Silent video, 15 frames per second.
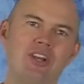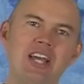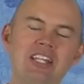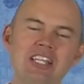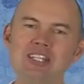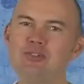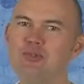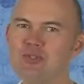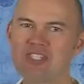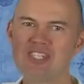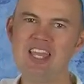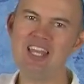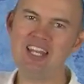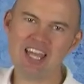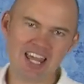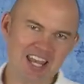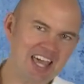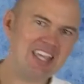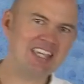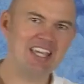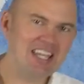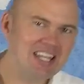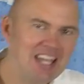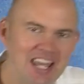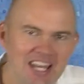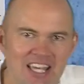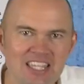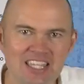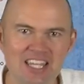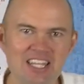I need to say that again and
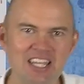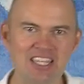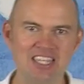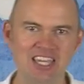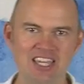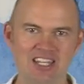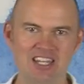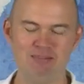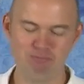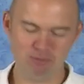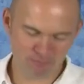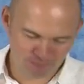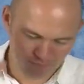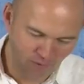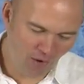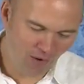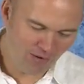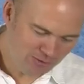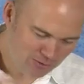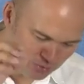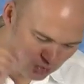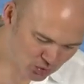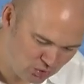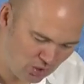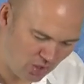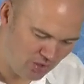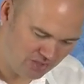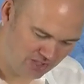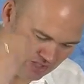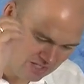again and again. And before you
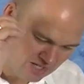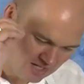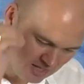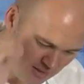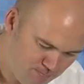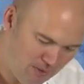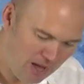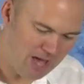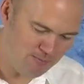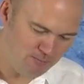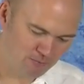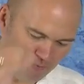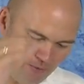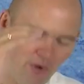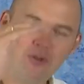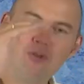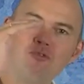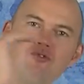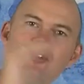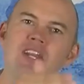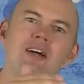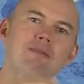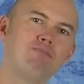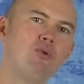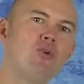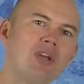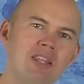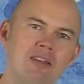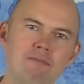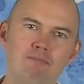study the Bible, before you read a
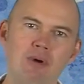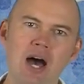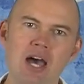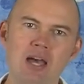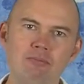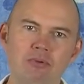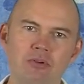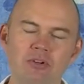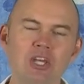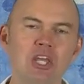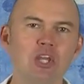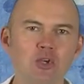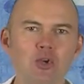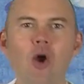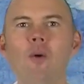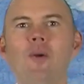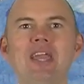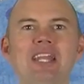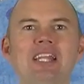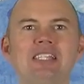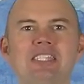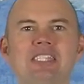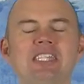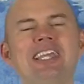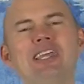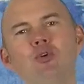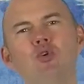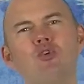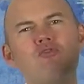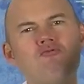book in the Bible, go in and see
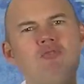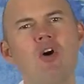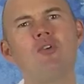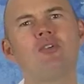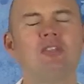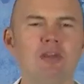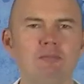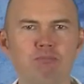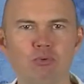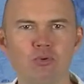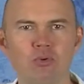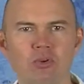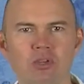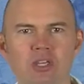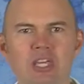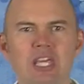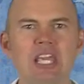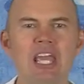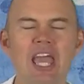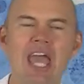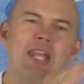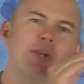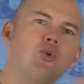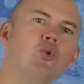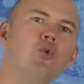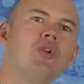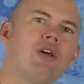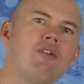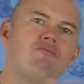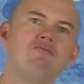who wrote the book and
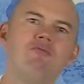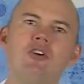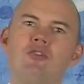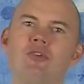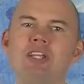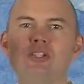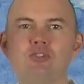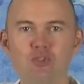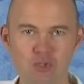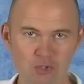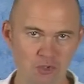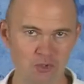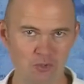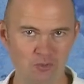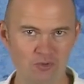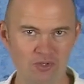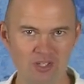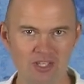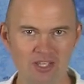who they wrote it to.